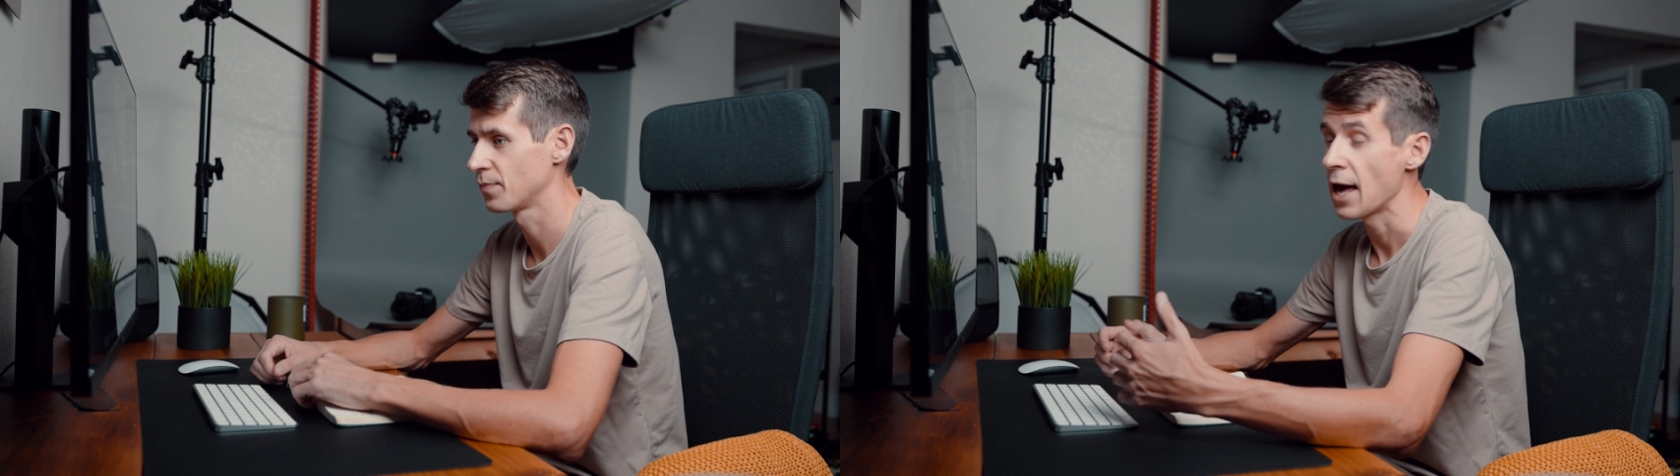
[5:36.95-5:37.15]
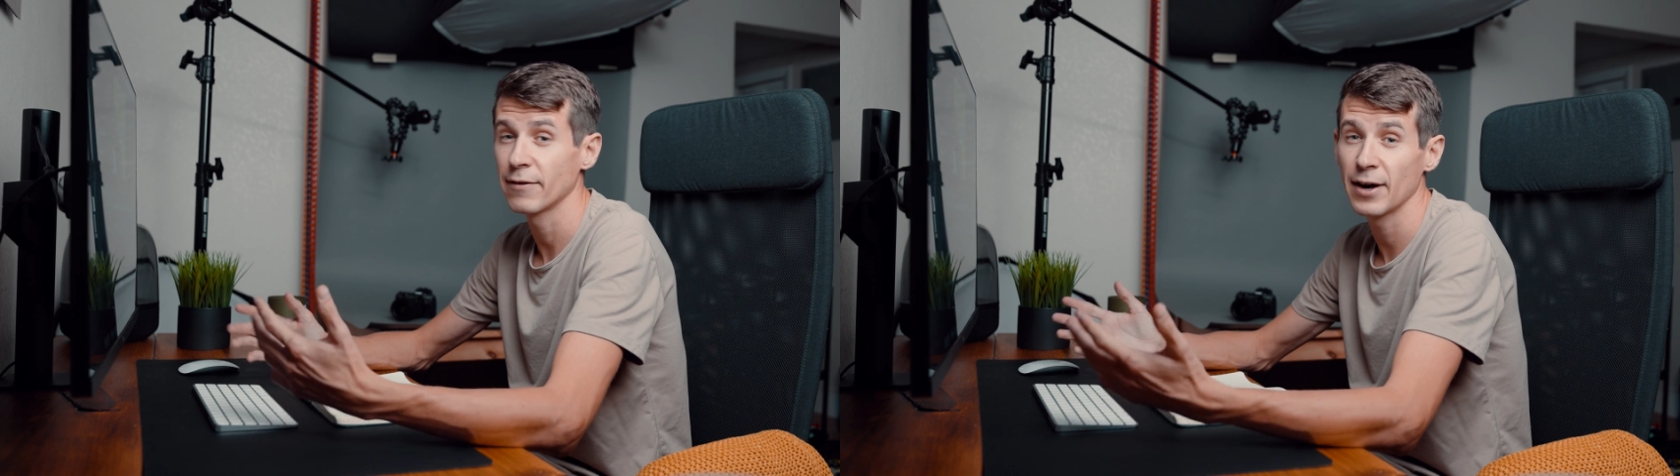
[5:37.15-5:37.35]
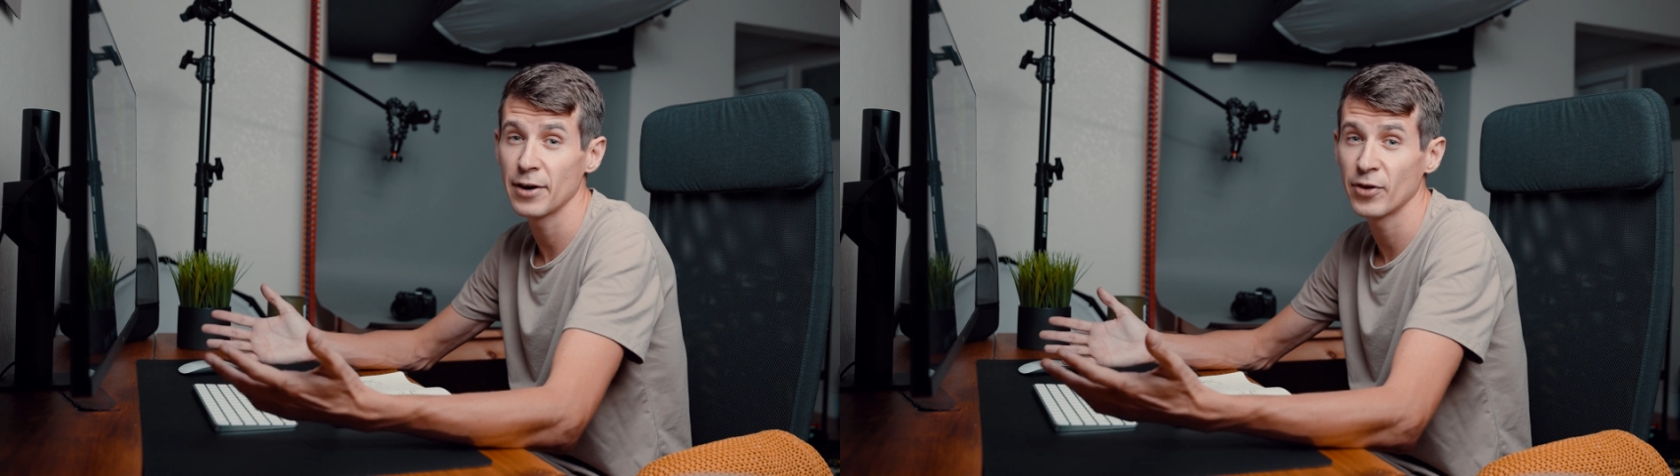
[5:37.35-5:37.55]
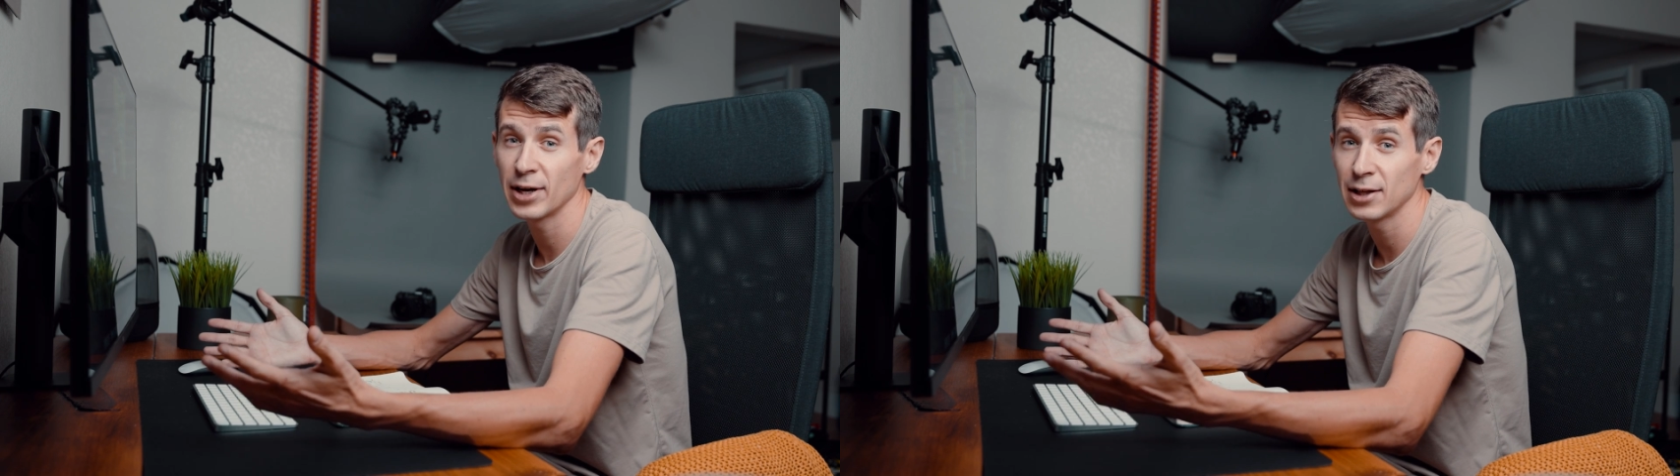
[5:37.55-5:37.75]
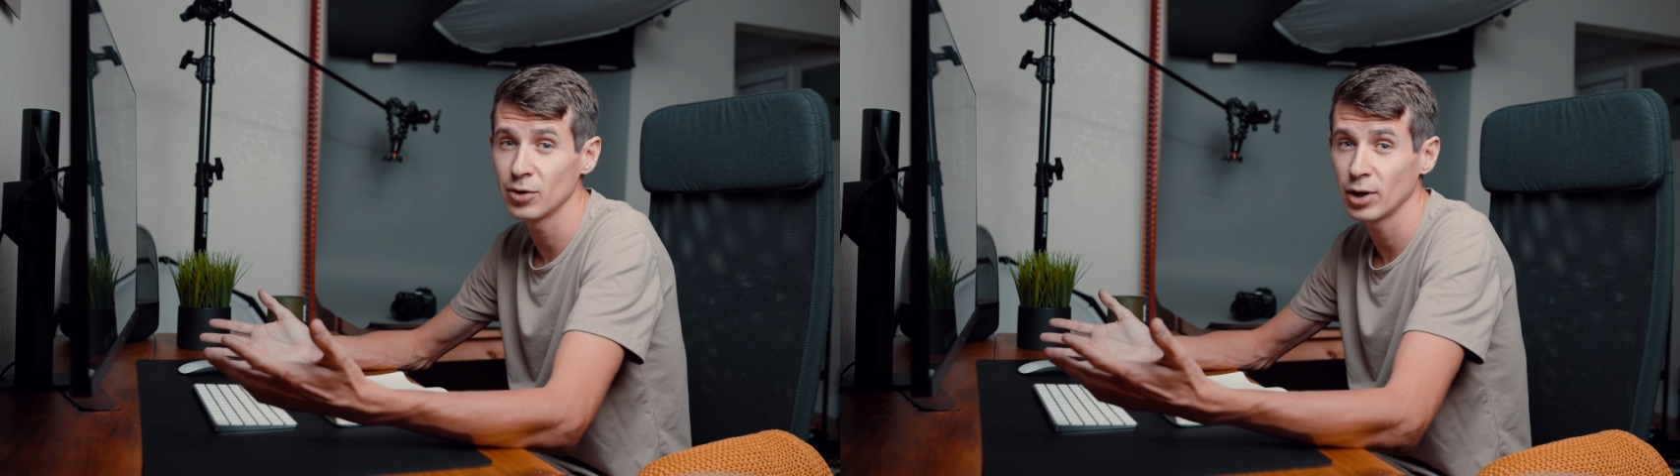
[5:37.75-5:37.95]
Have I
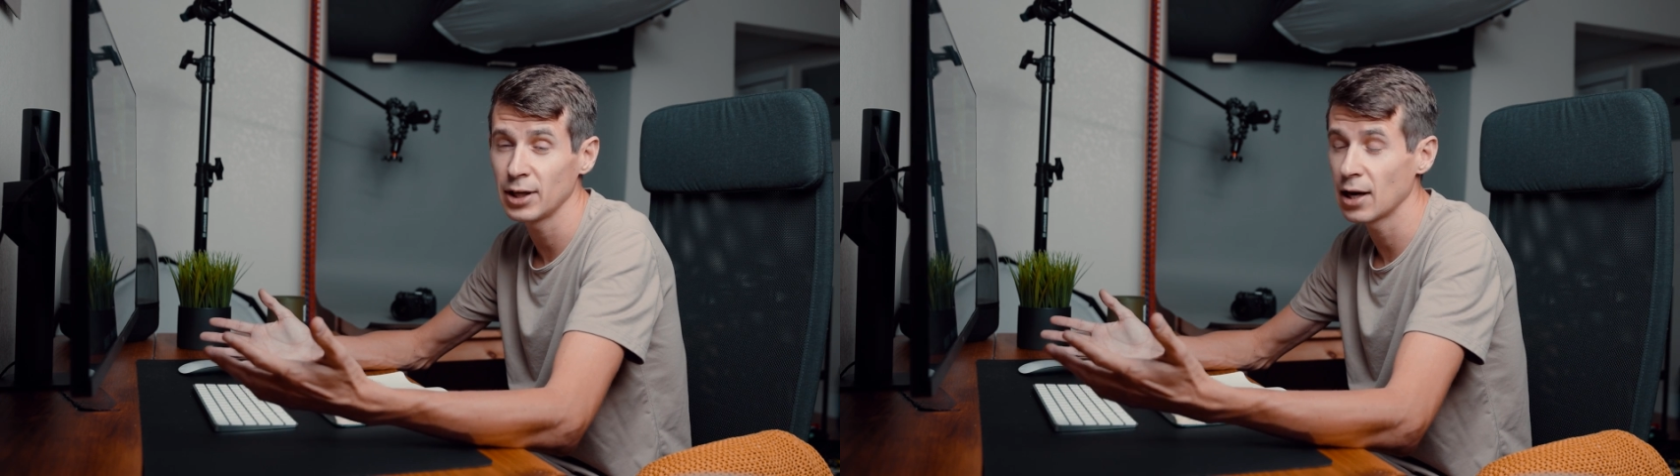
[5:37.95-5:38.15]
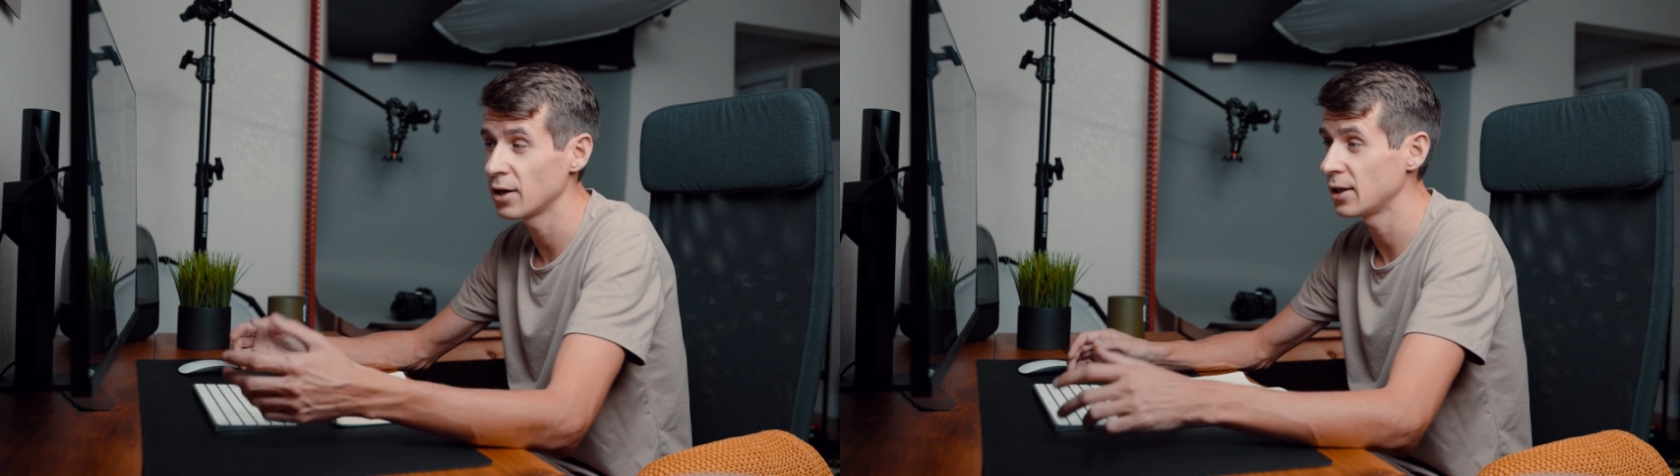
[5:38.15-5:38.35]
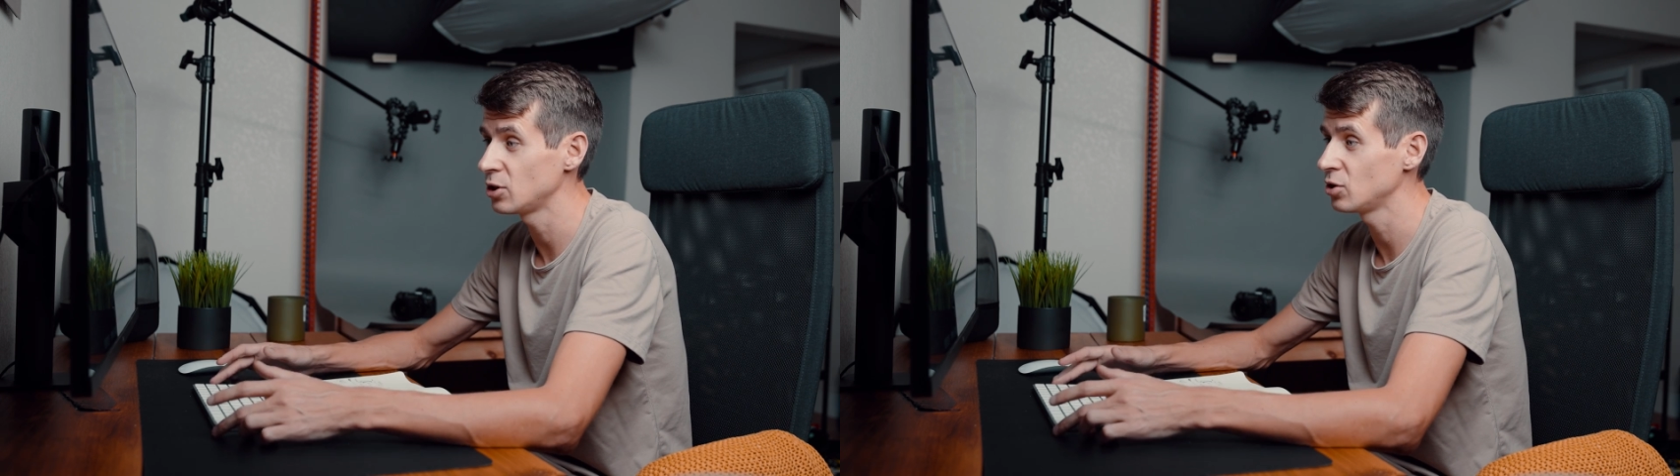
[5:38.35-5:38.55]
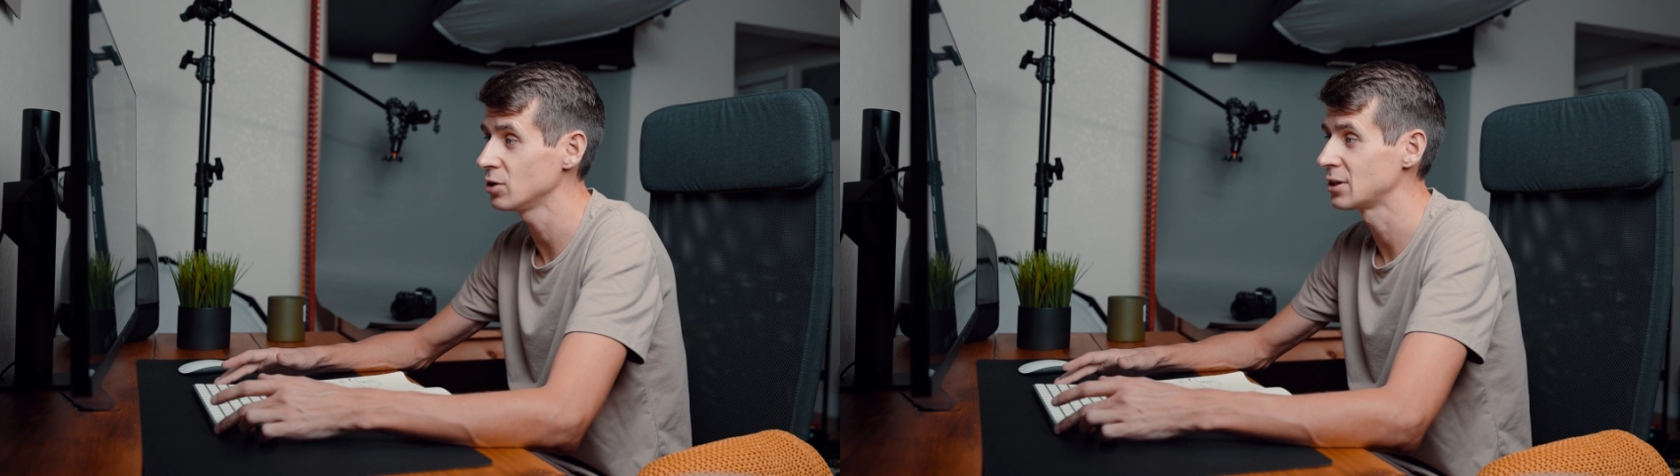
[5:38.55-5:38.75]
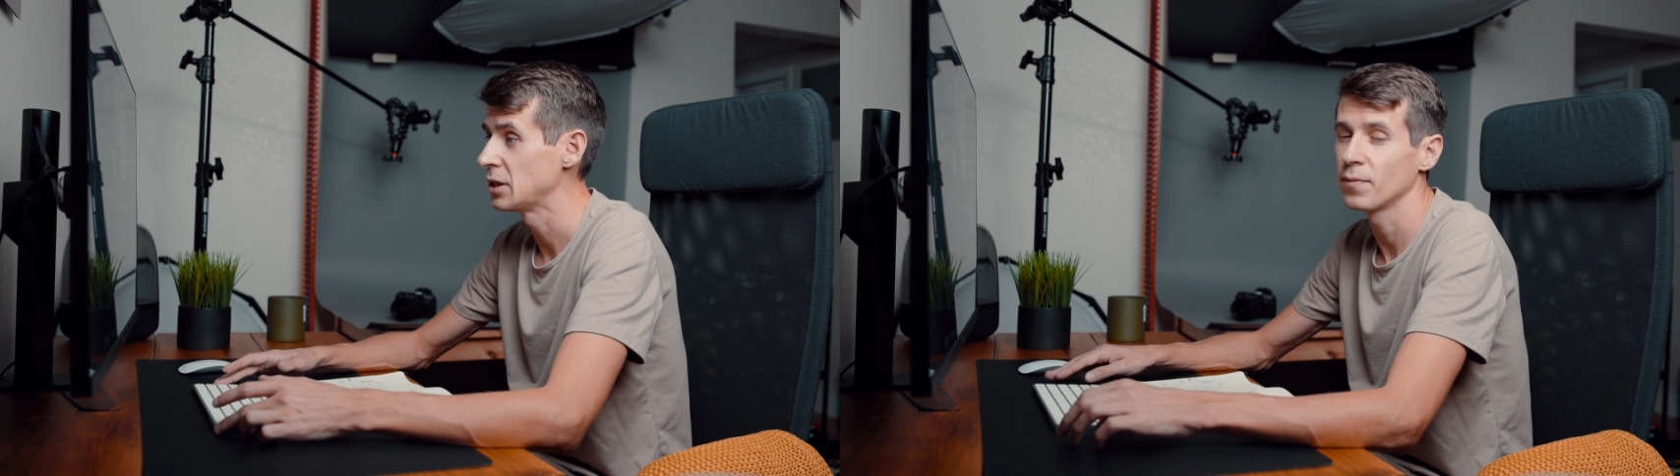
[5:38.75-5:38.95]
run into any other
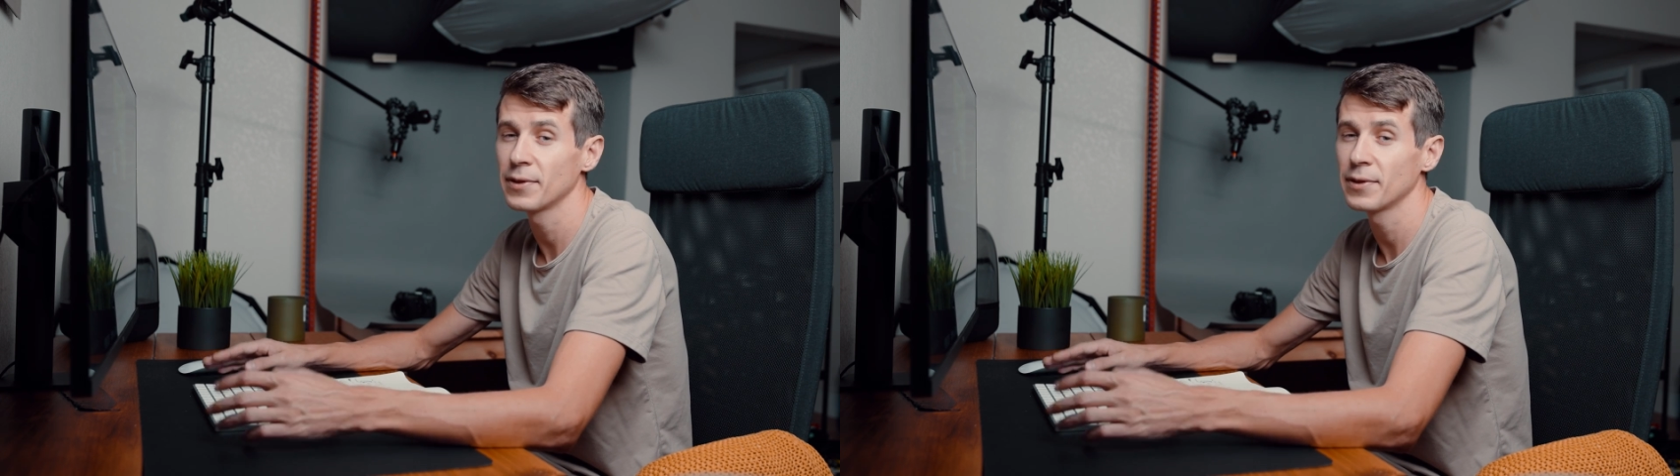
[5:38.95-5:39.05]
issues?